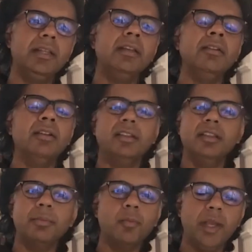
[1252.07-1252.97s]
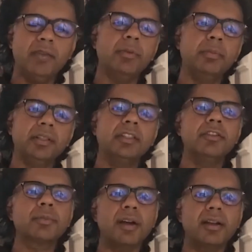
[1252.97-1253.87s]
here and in the way we've built those
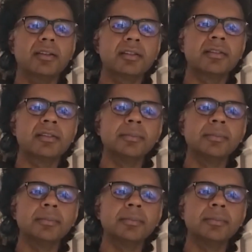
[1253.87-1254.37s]
products.